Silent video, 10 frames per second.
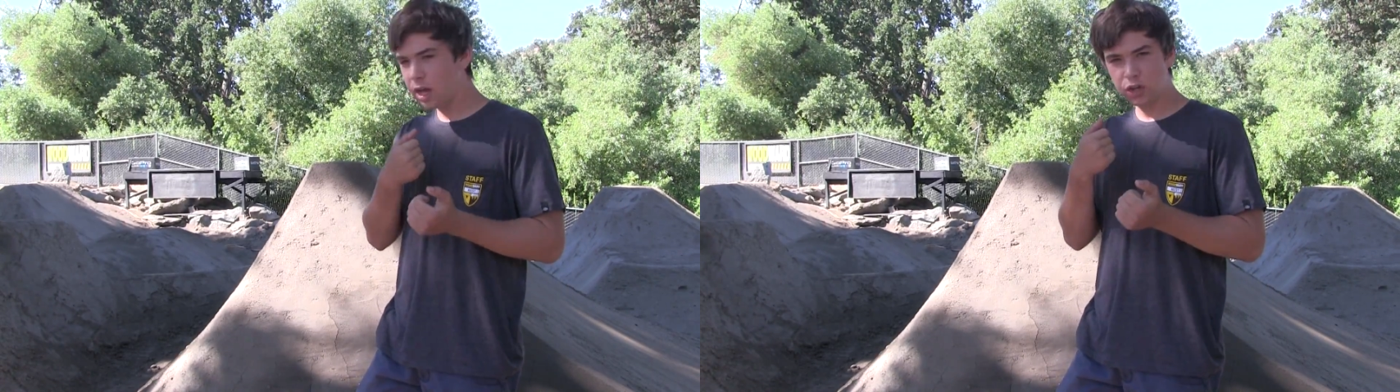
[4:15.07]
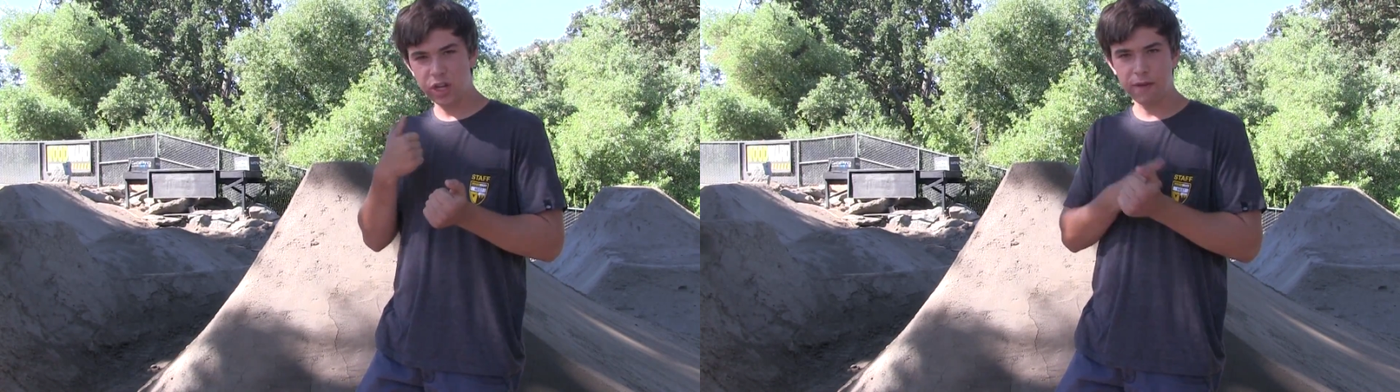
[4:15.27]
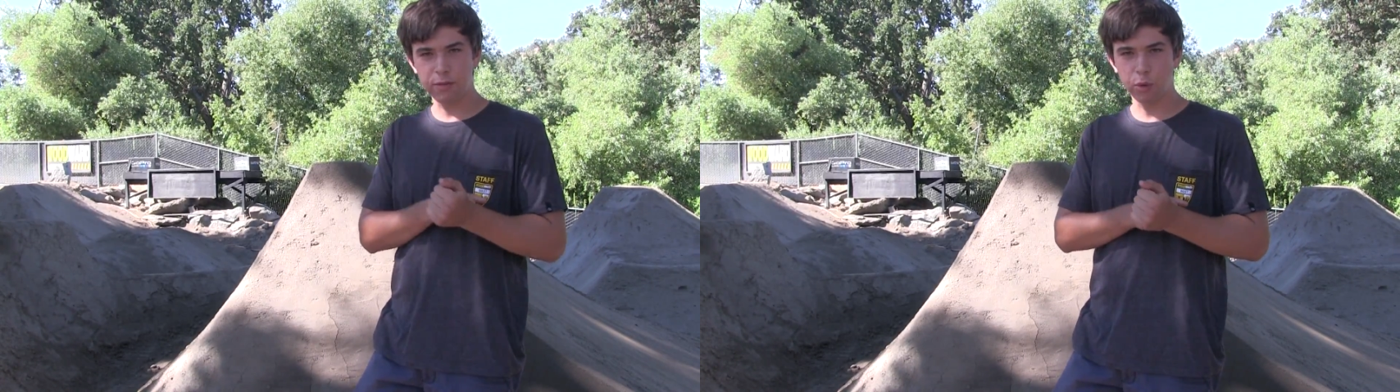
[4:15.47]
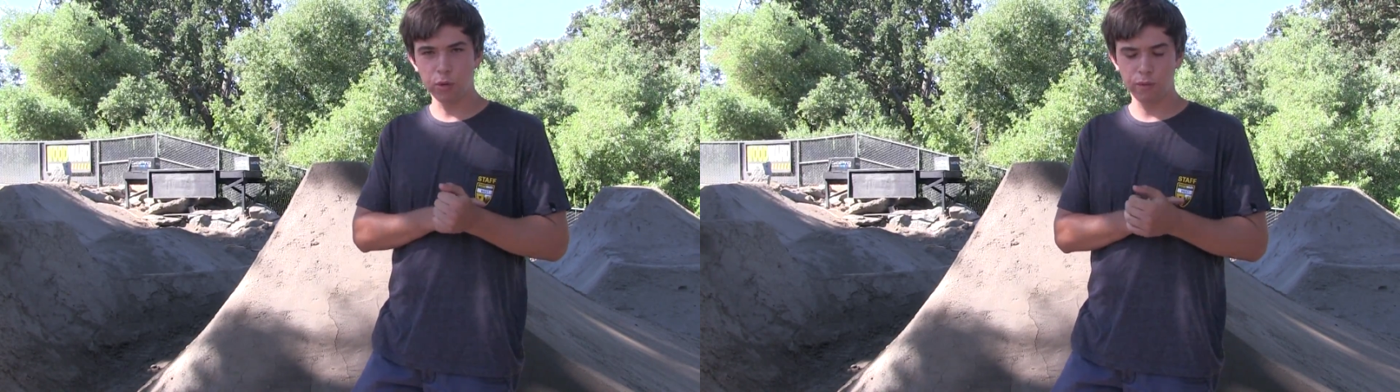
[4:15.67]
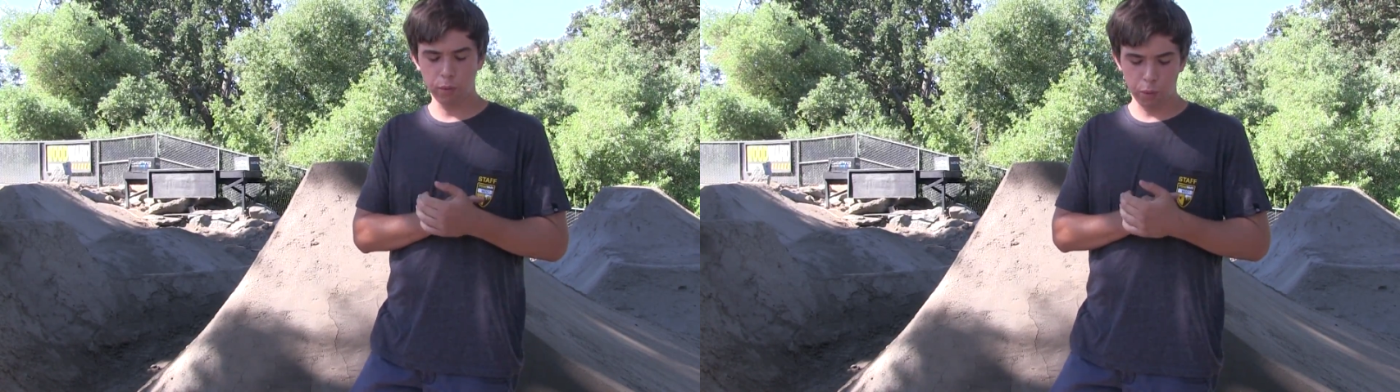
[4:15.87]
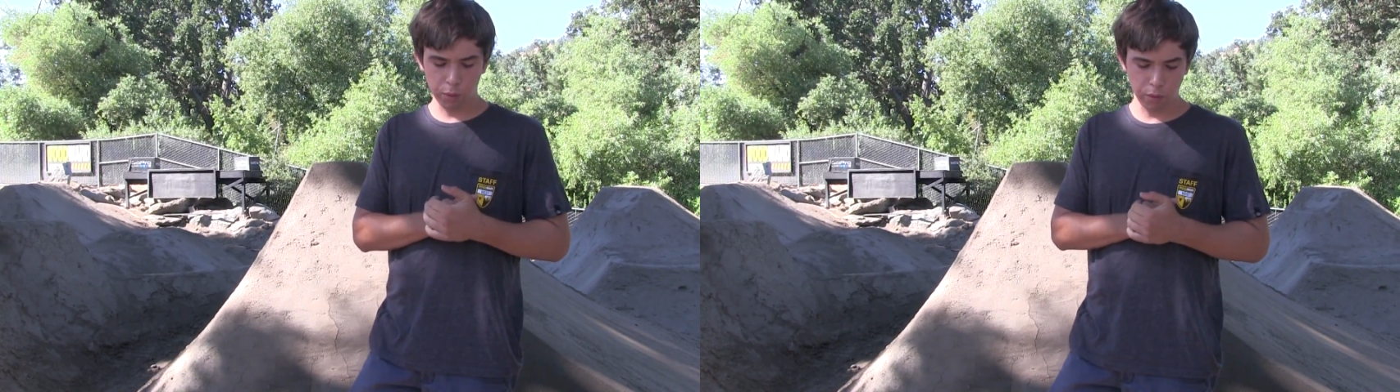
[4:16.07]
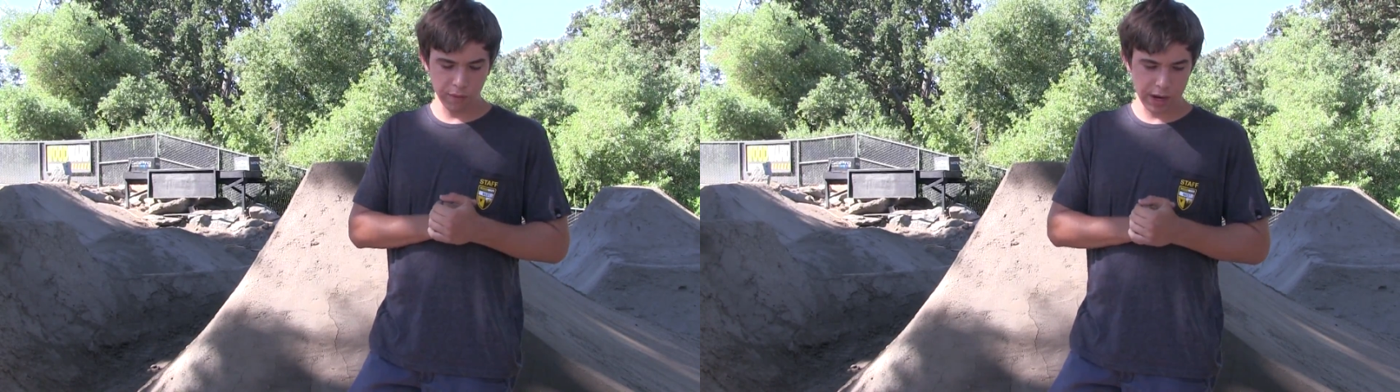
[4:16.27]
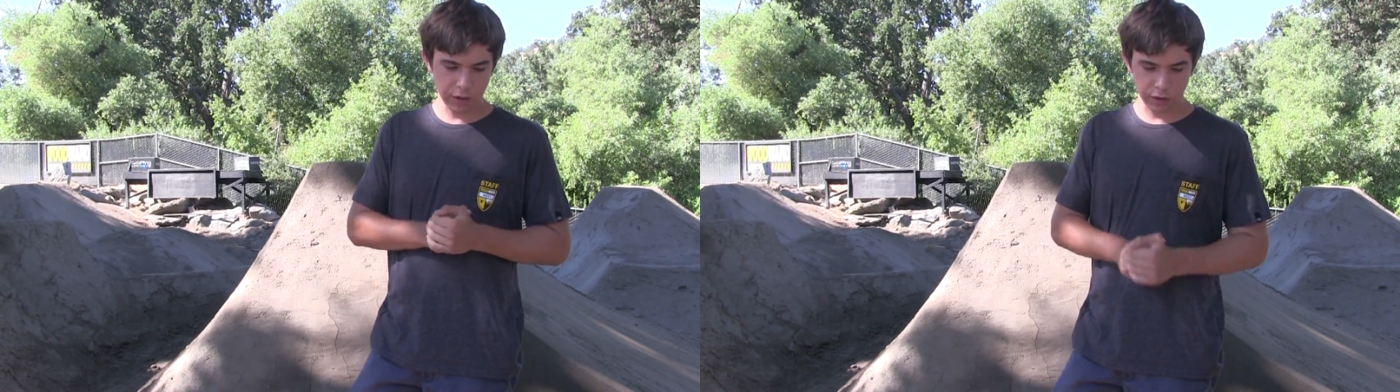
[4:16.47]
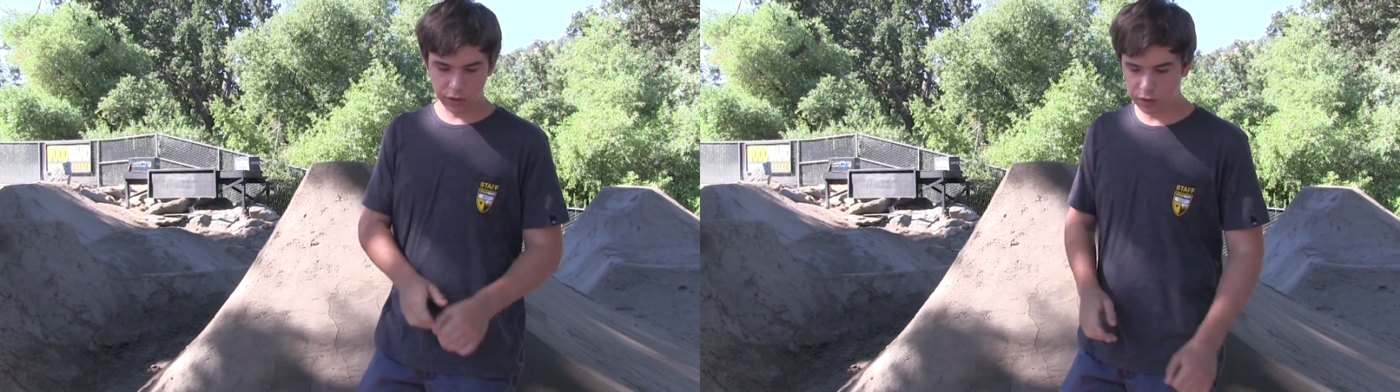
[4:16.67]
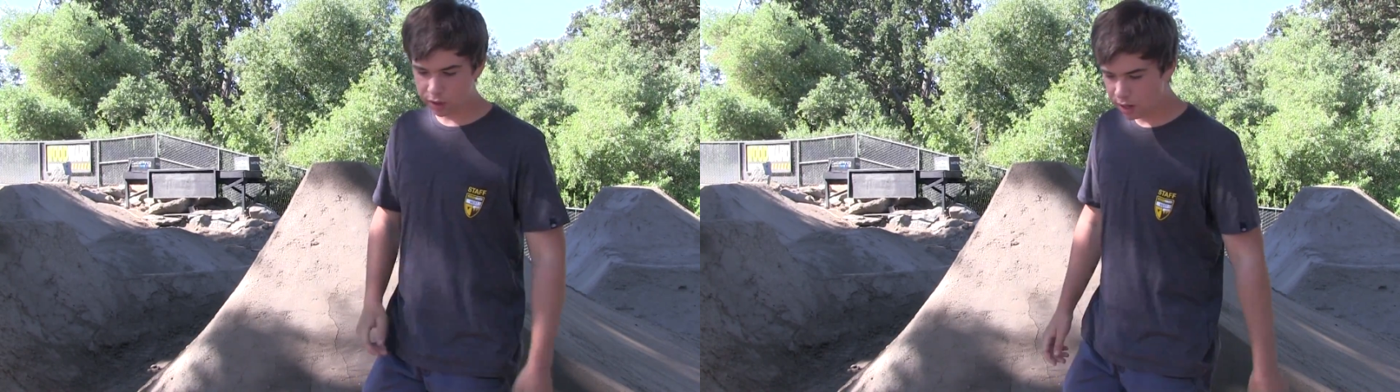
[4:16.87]
Should have some more Woodward videos
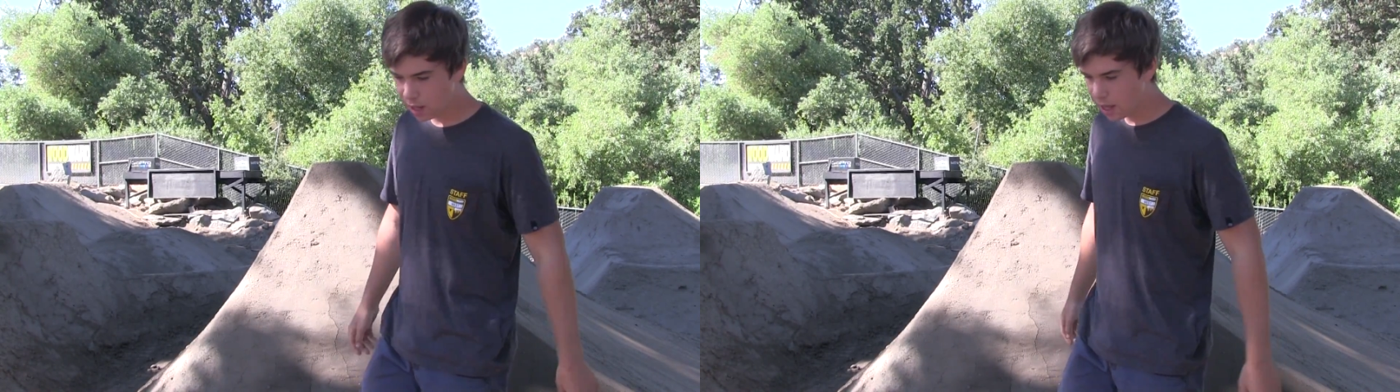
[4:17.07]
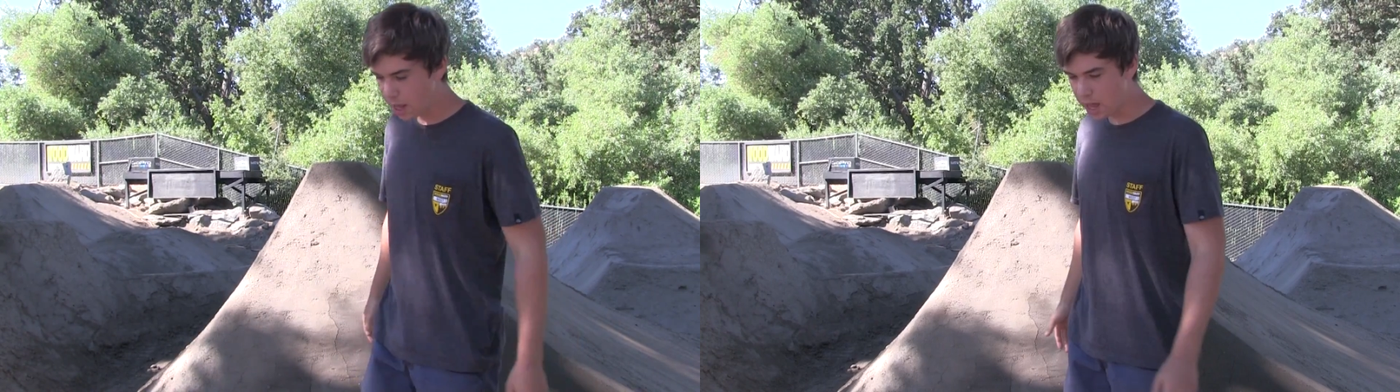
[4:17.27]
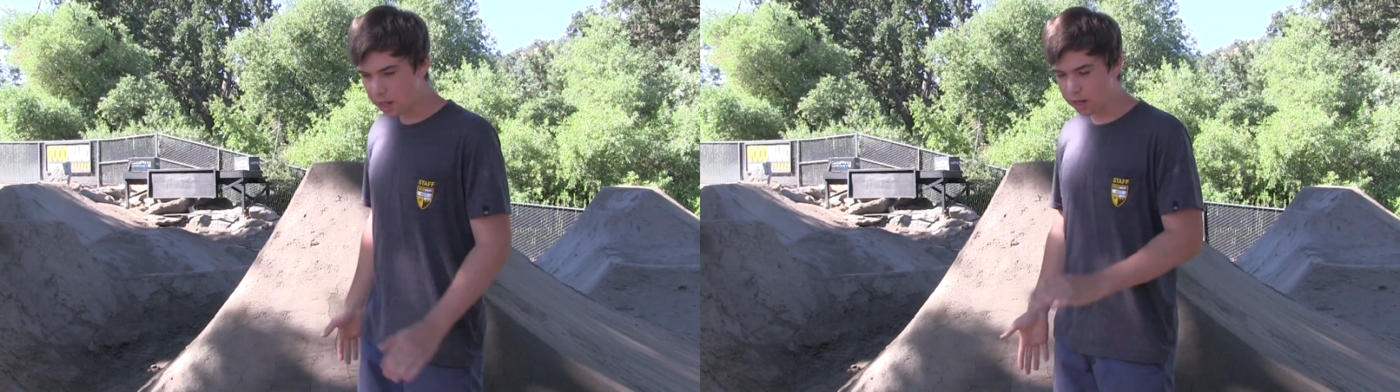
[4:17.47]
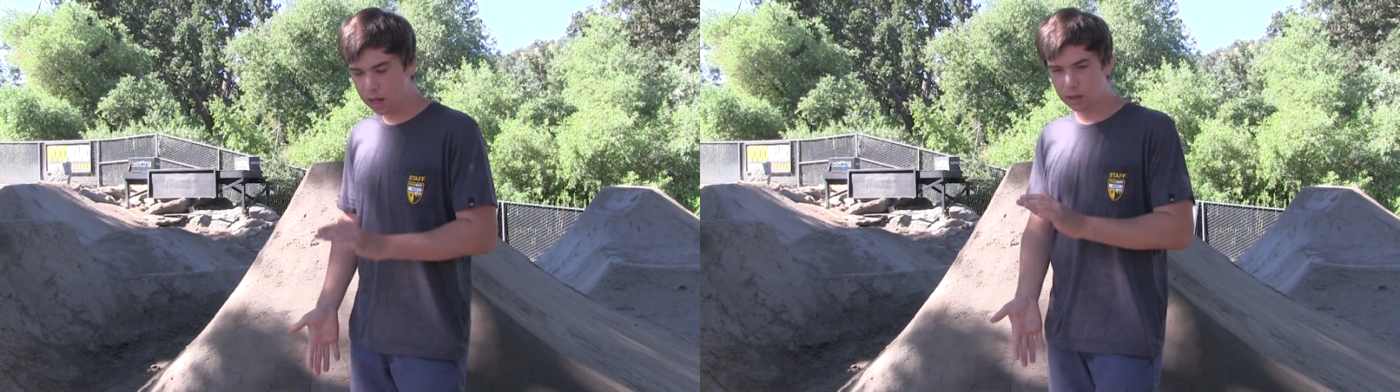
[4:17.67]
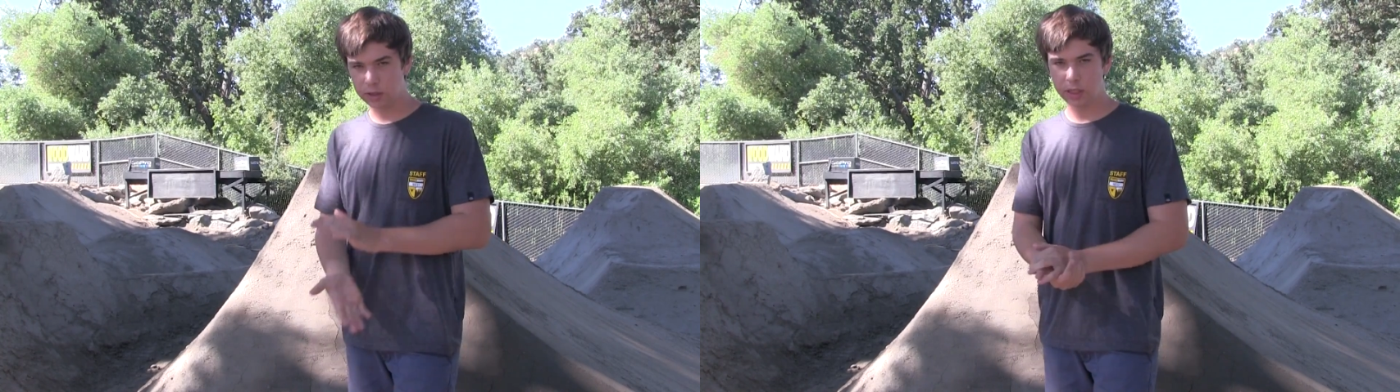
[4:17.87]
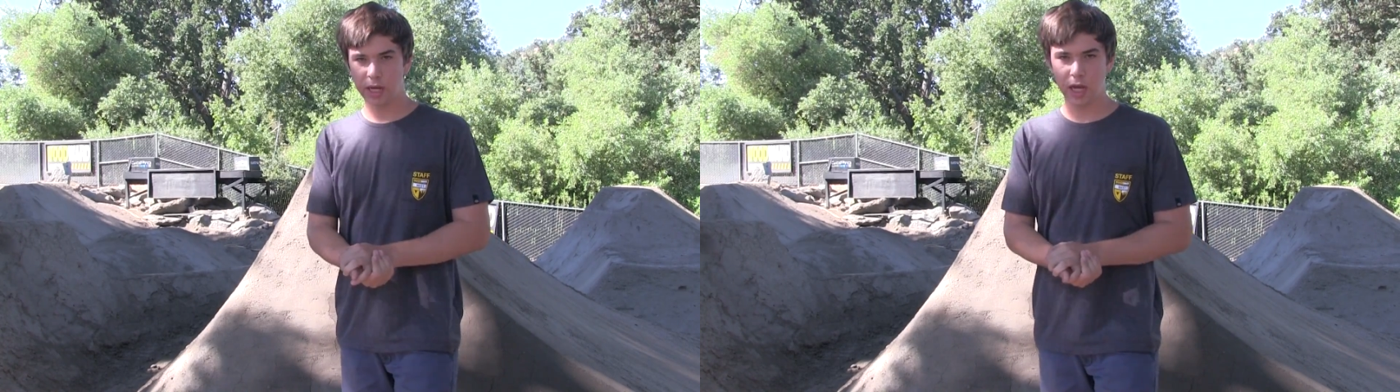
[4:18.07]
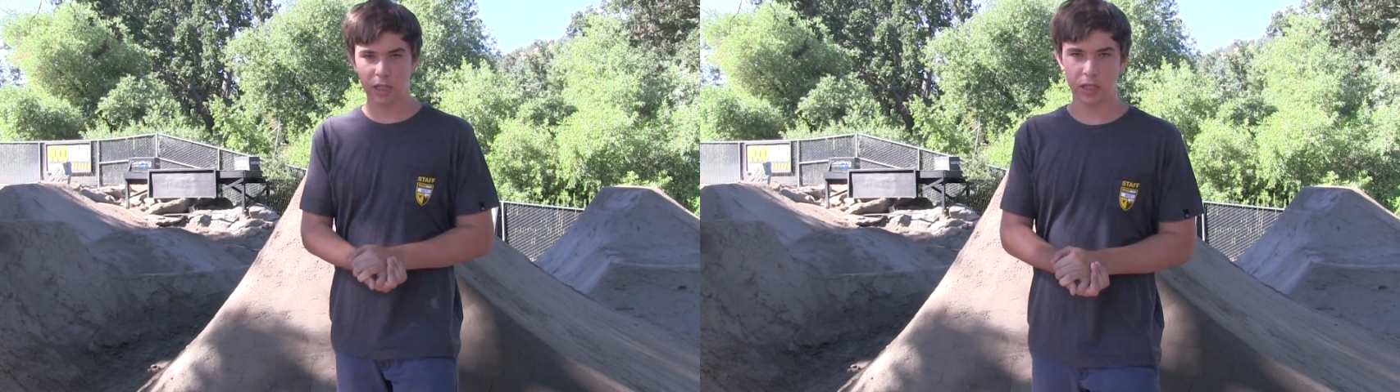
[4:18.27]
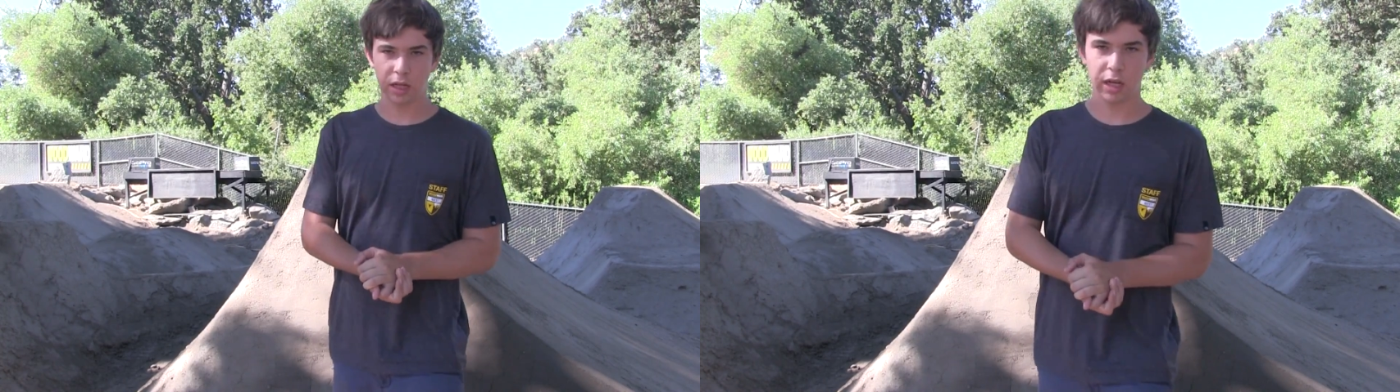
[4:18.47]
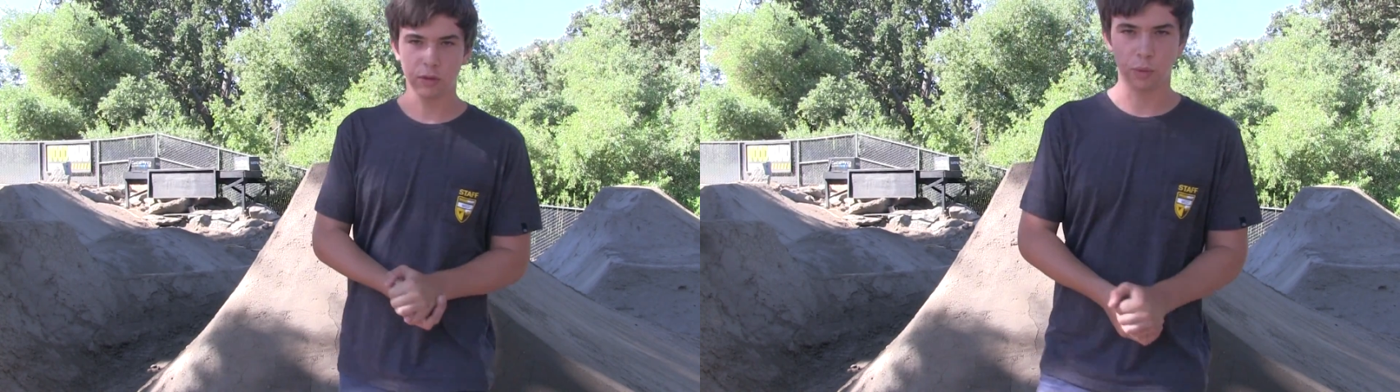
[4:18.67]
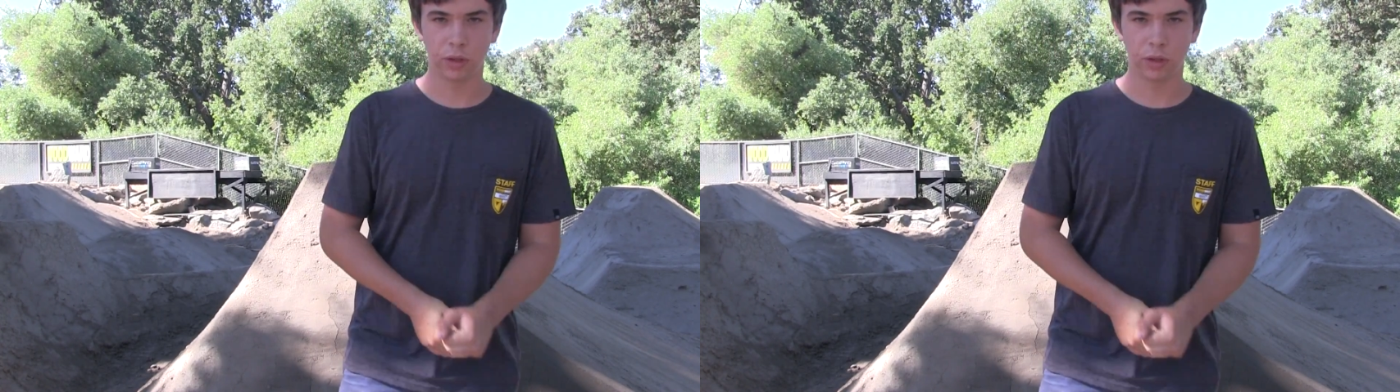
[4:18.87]
soon, and I'll see you guys in the next